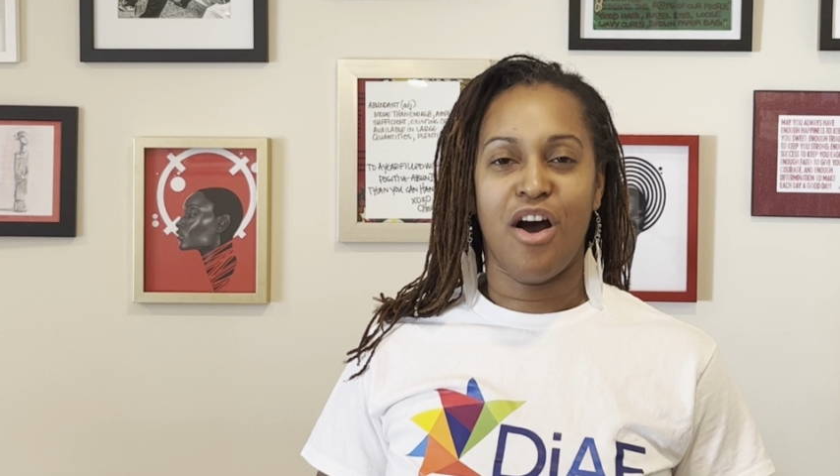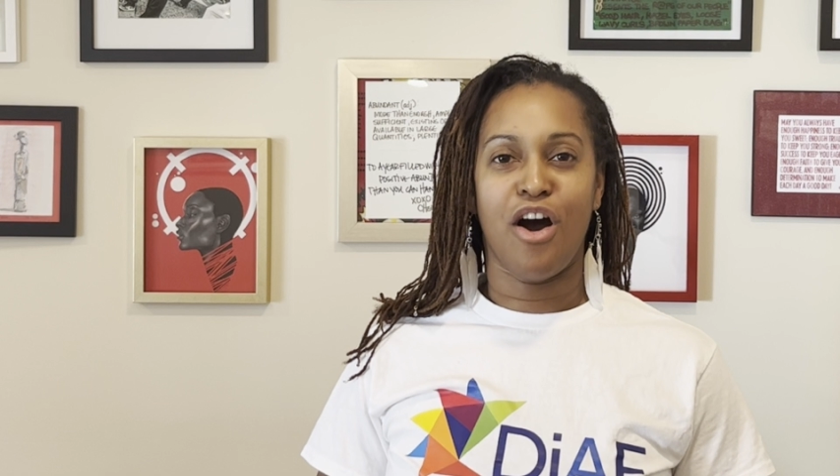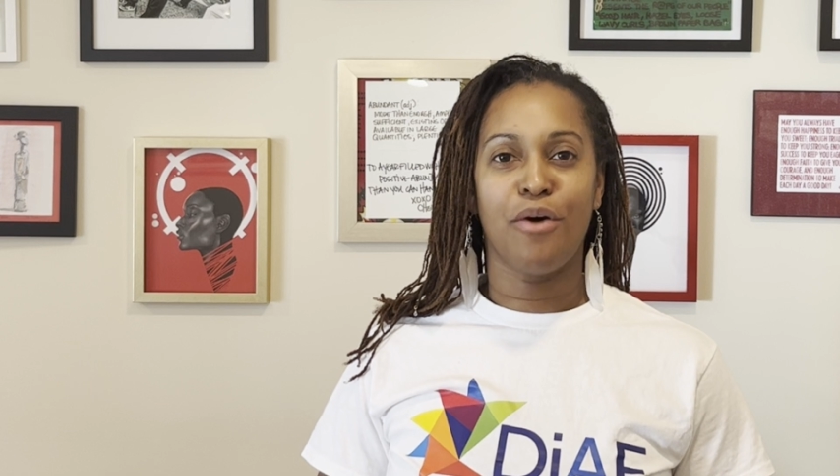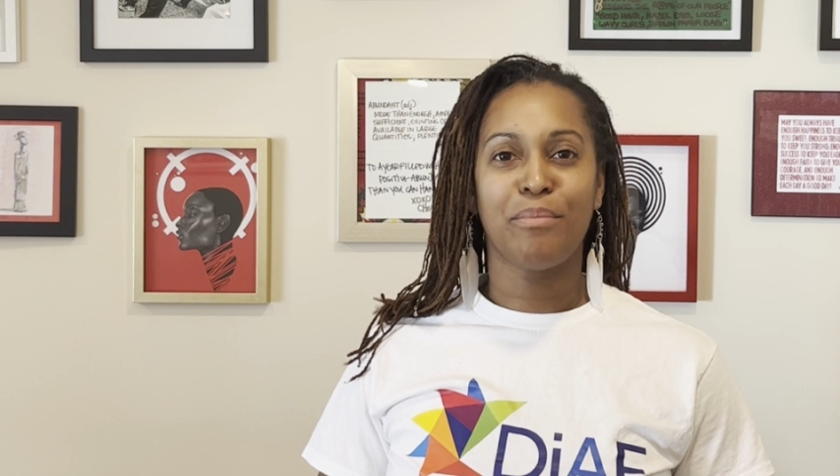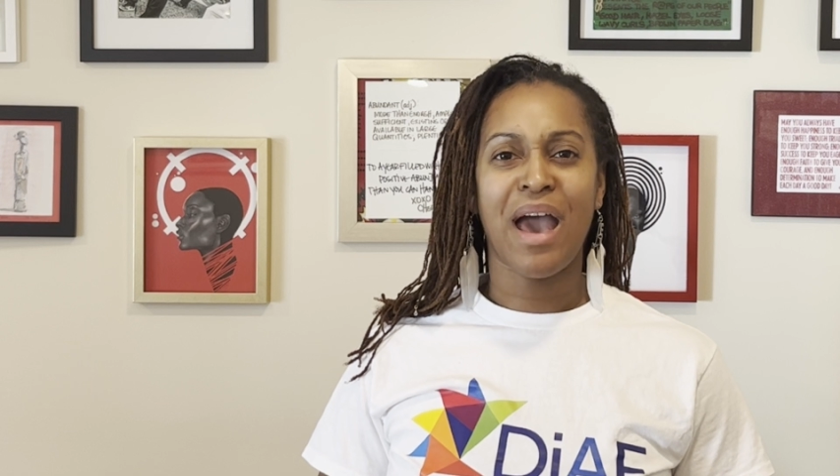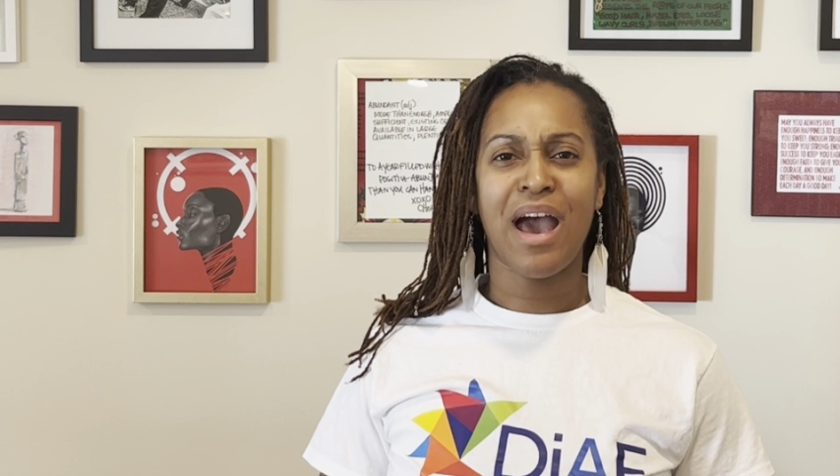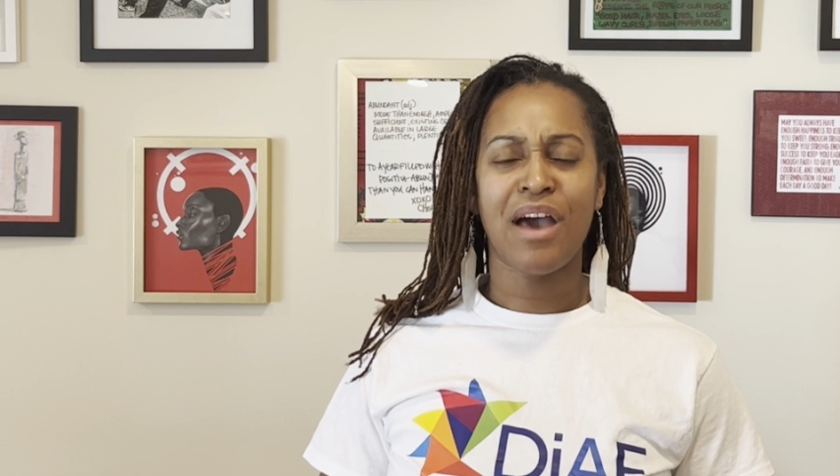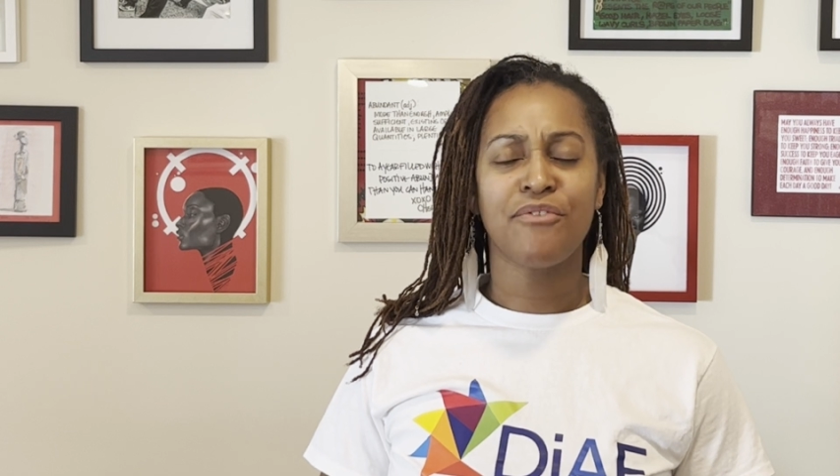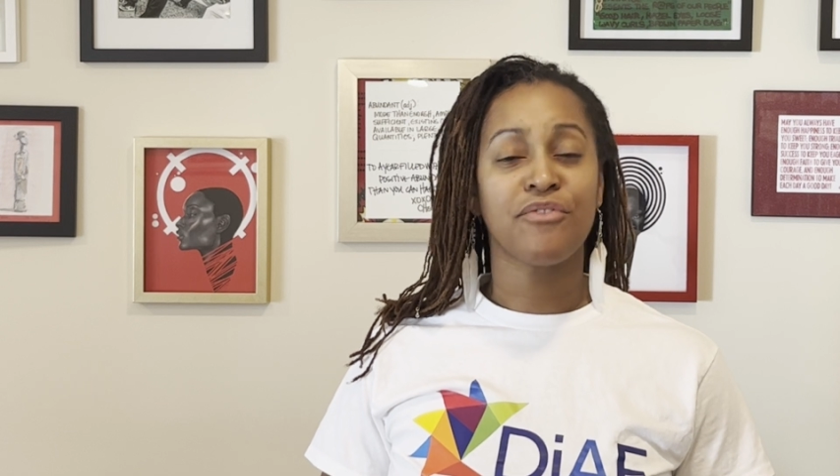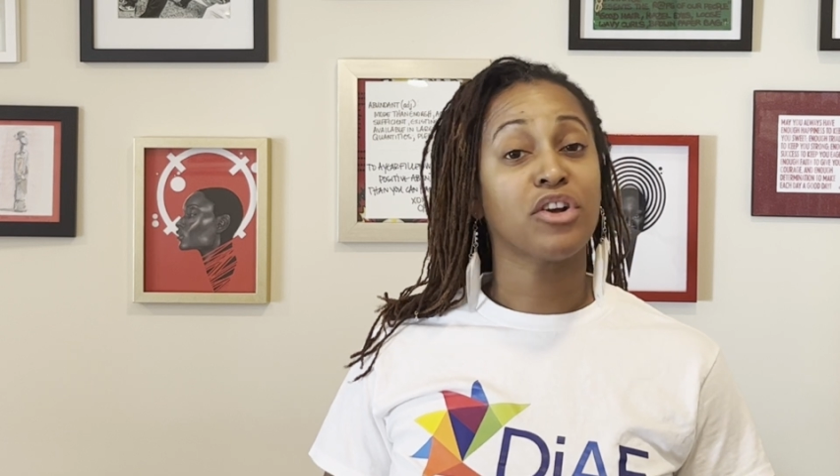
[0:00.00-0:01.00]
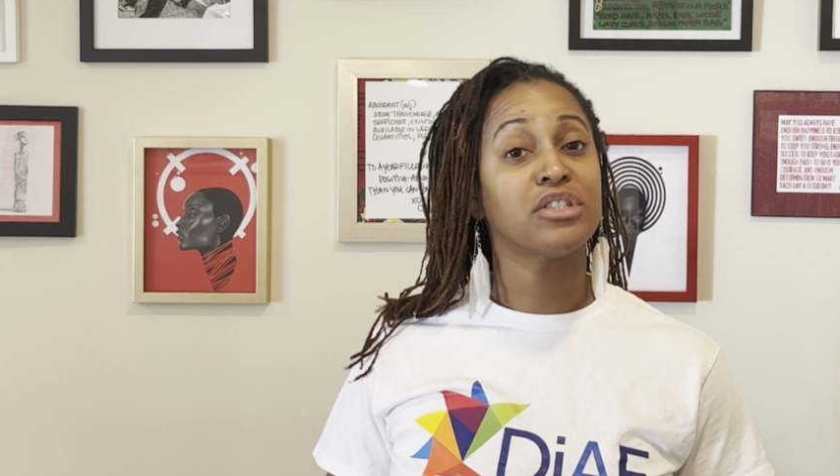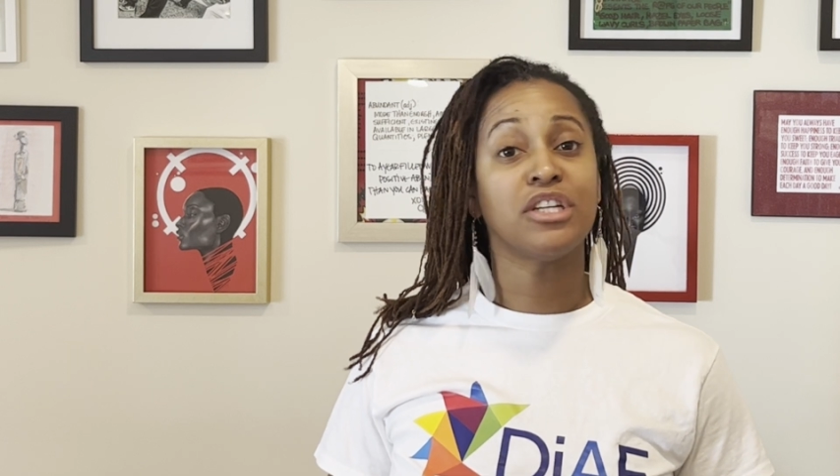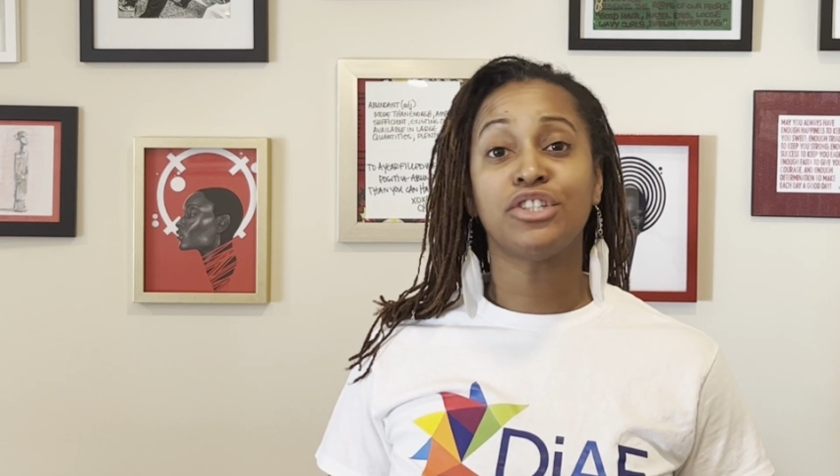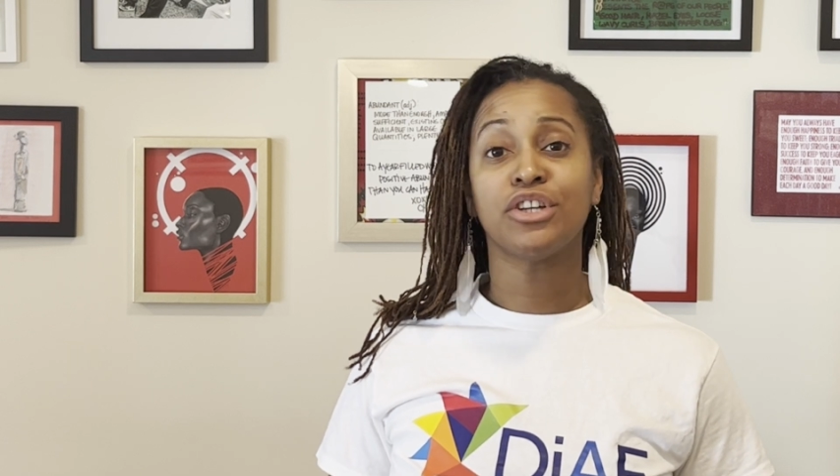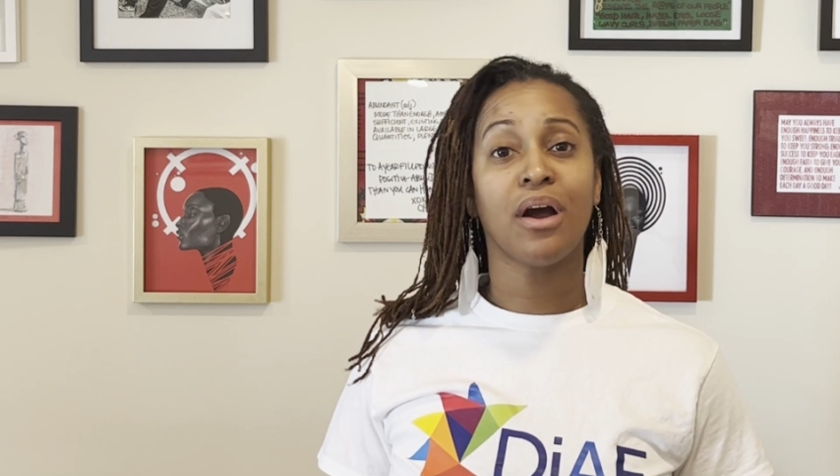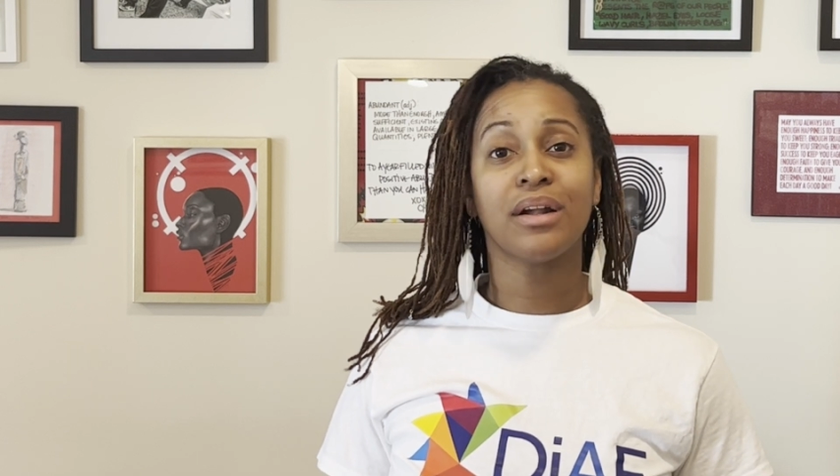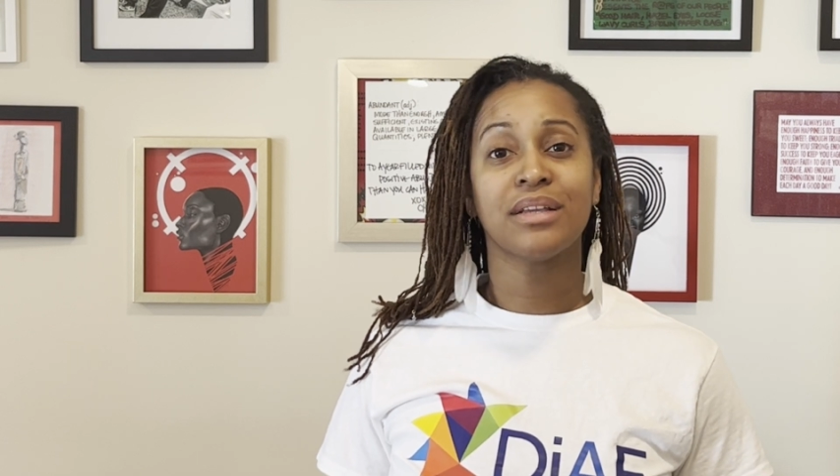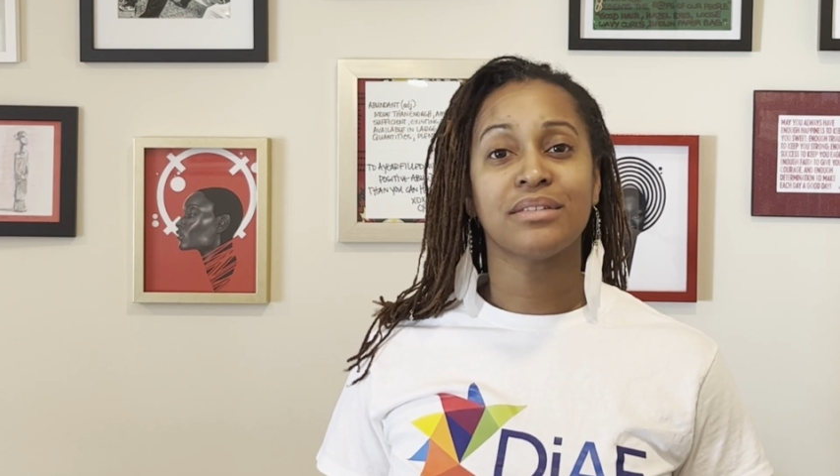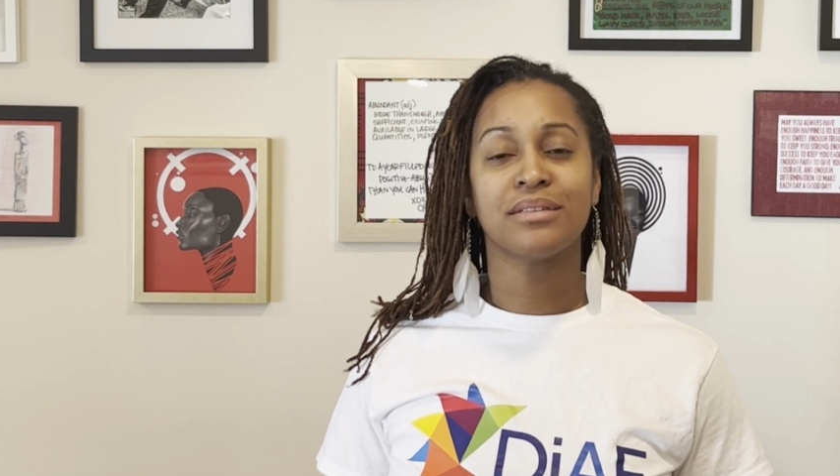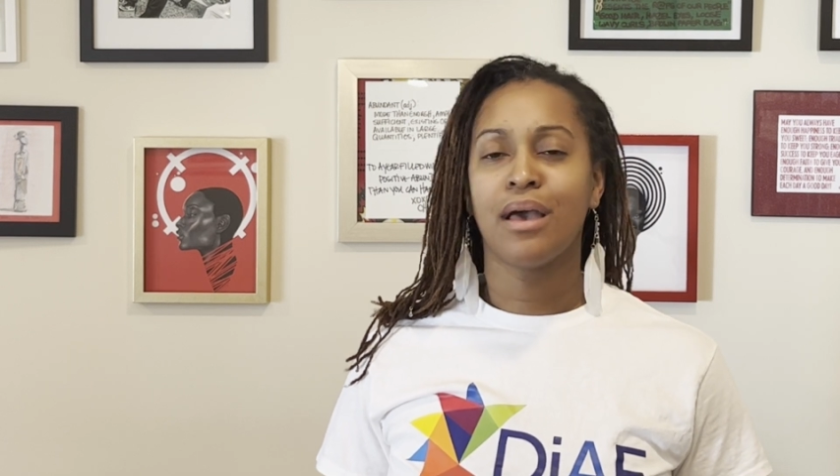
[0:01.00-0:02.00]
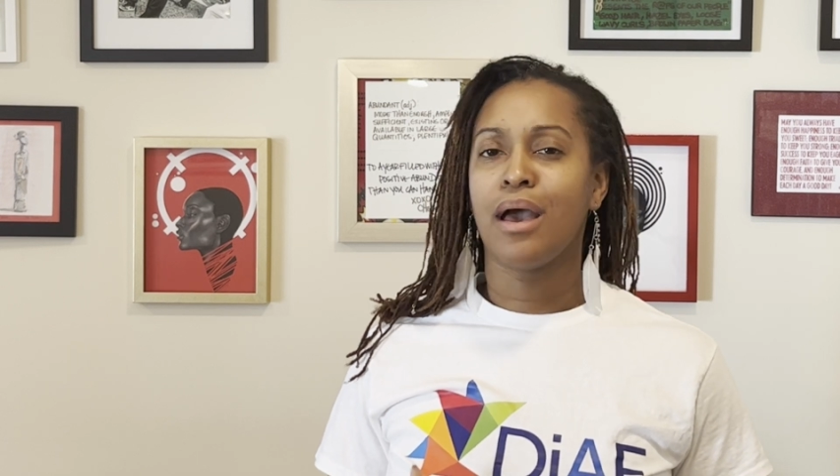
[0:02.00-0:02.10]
On behalf of our teaching artists,